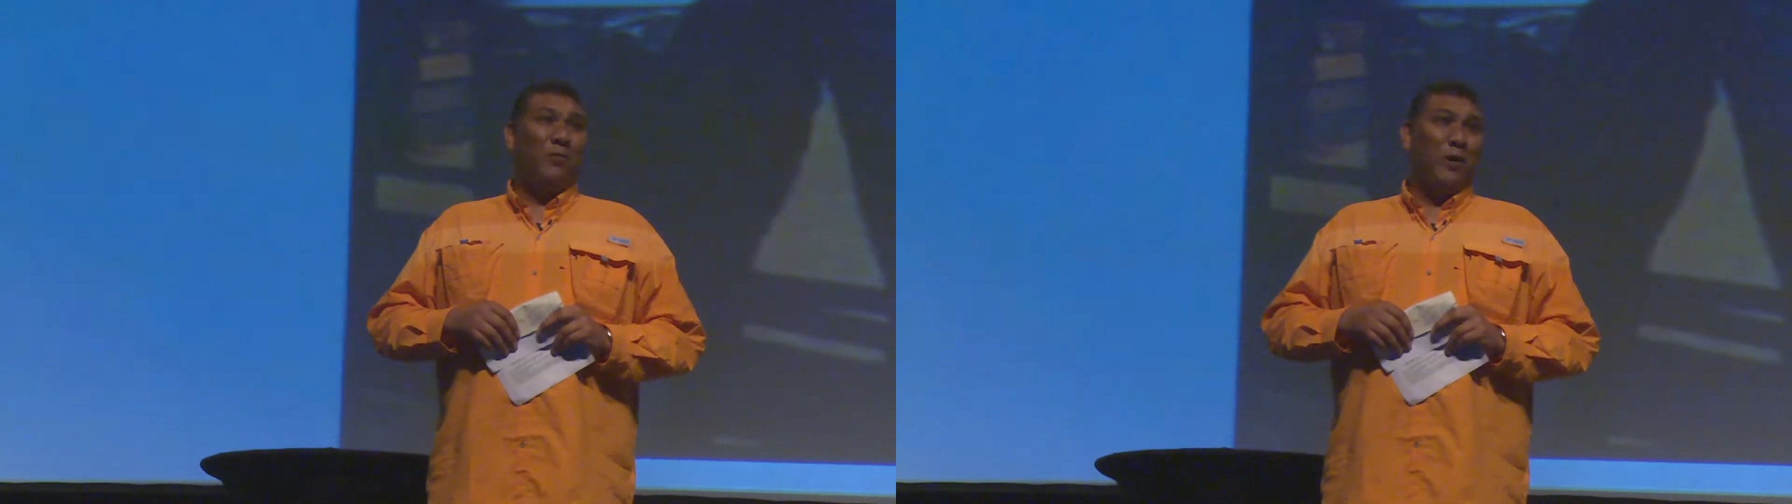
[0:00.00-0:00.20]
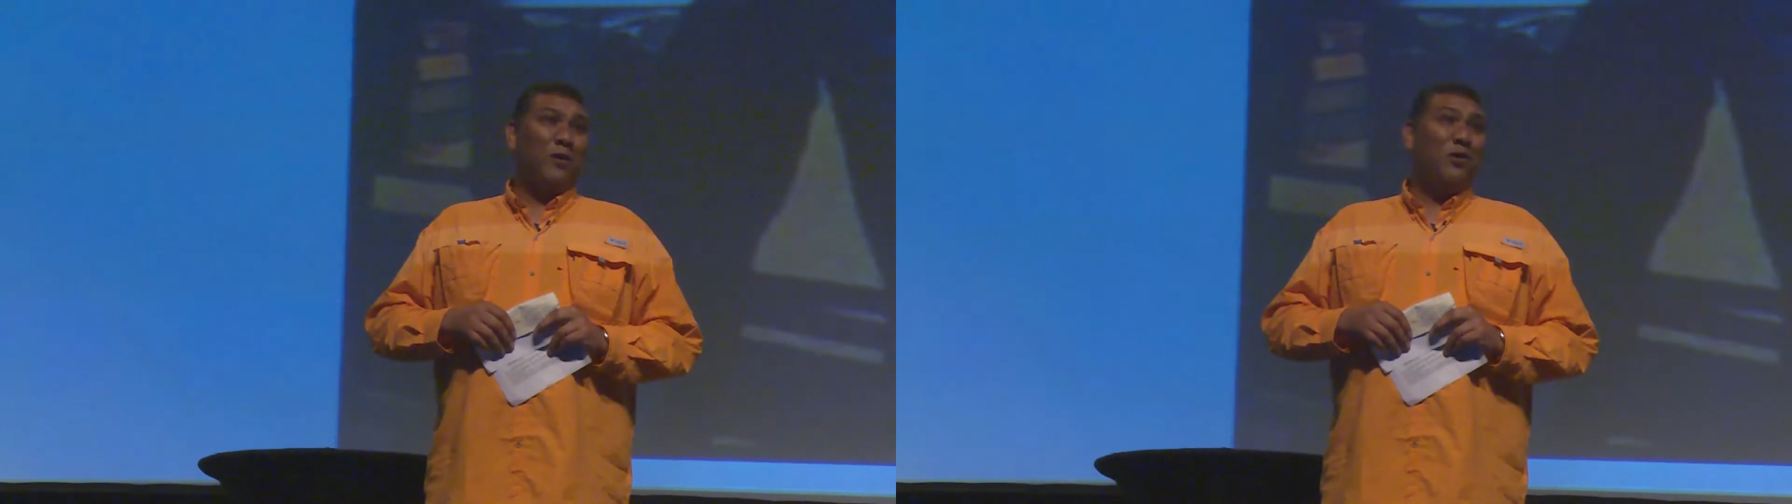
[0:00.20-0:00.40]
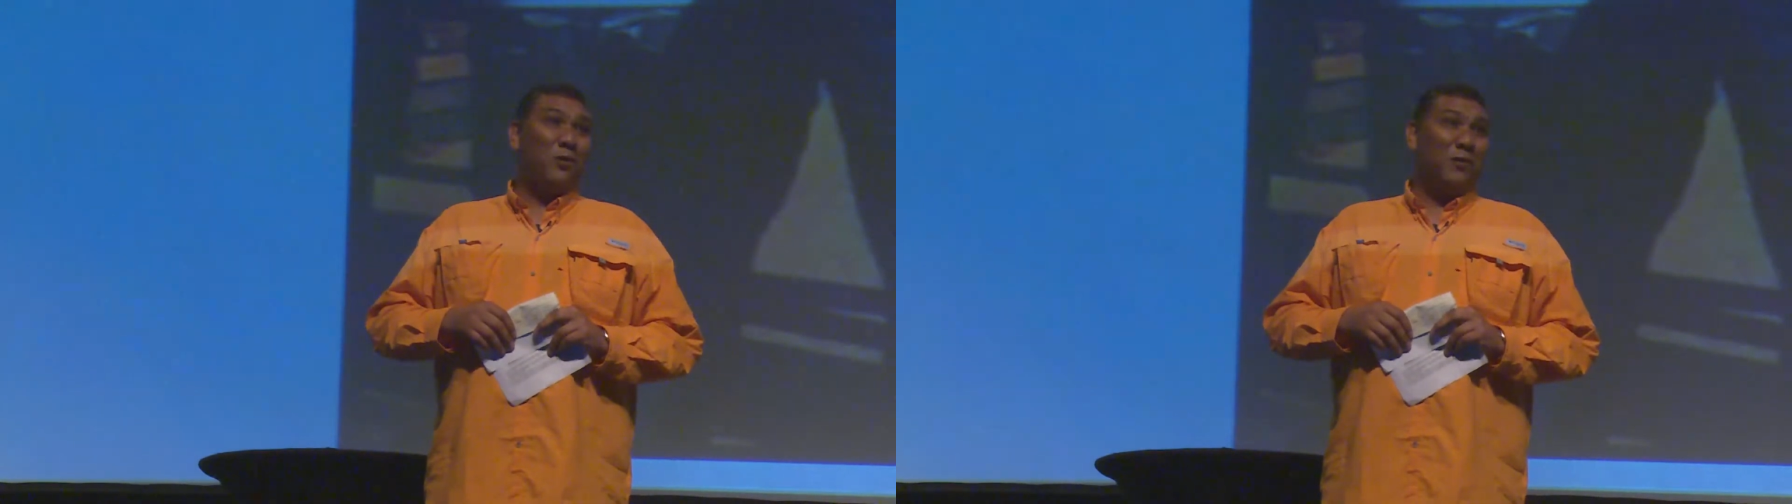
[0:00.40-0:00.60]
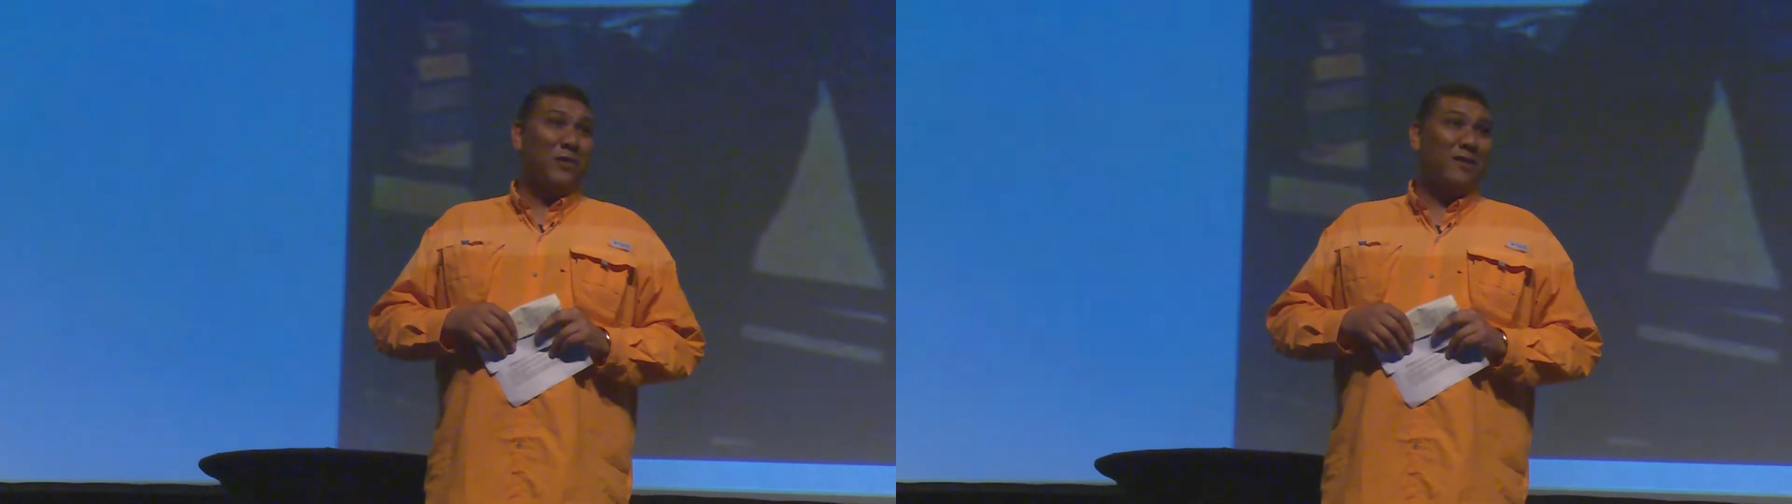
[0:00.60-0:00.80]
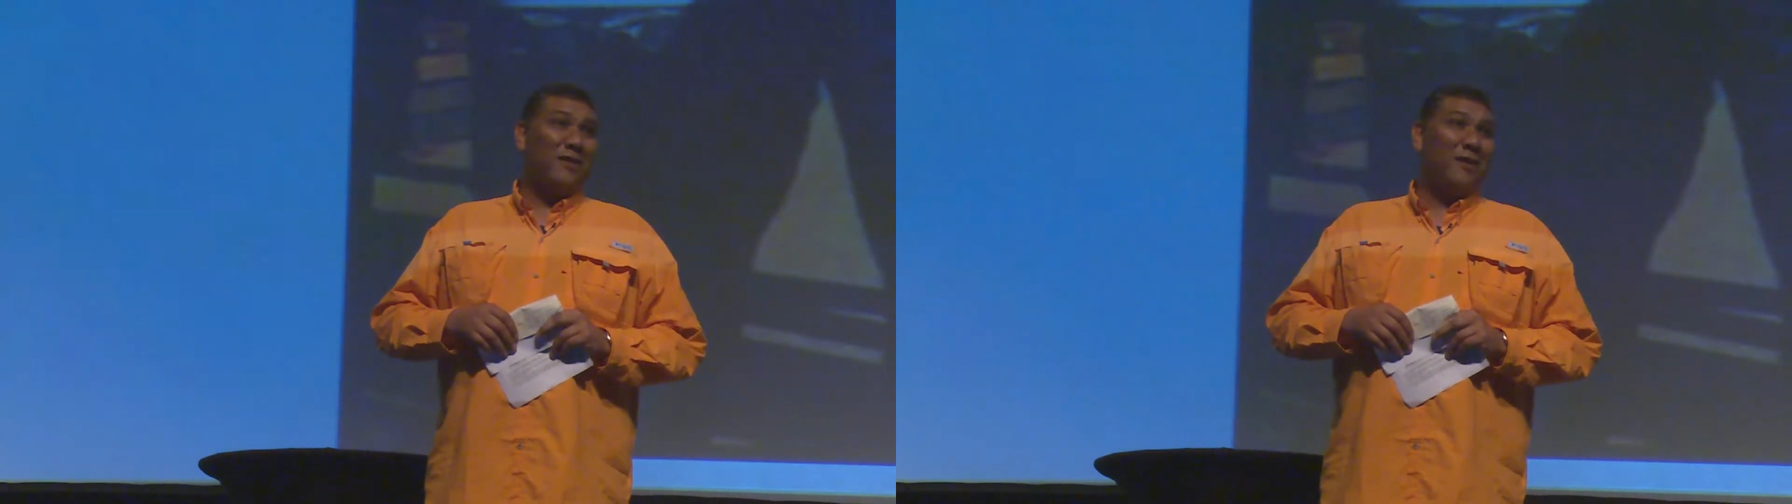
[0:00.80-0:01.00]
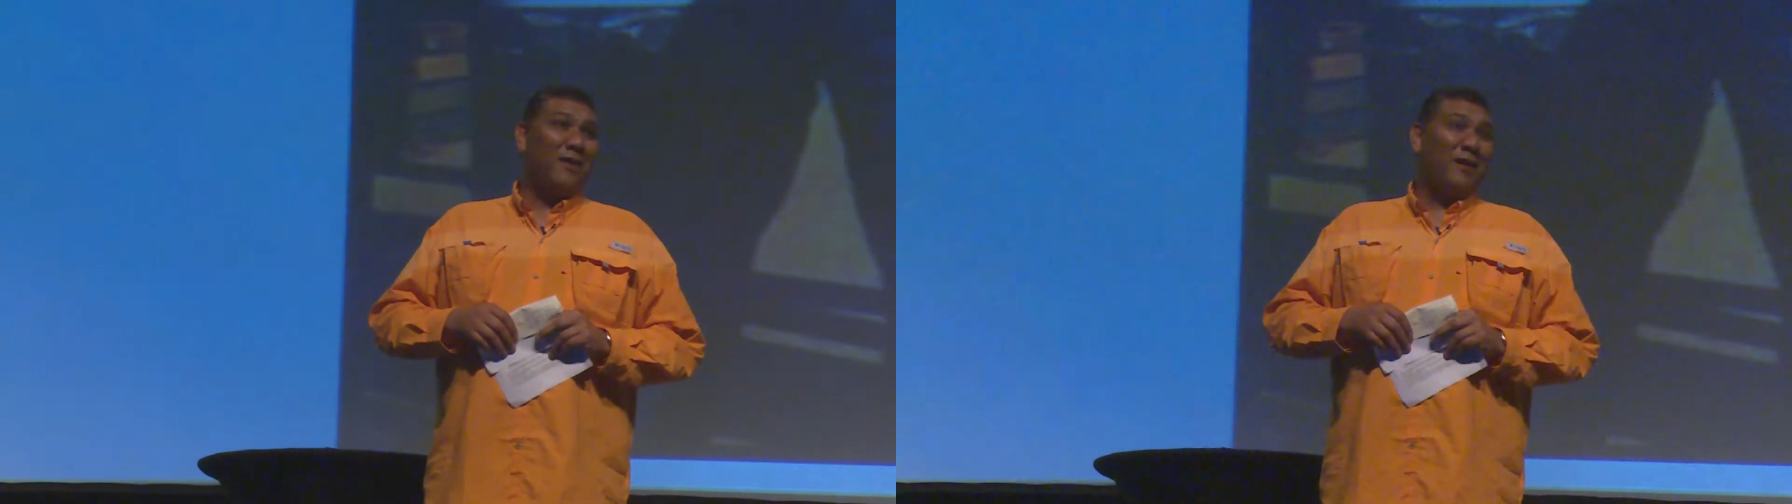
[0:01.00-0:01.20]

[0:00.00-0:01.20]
bringing tourists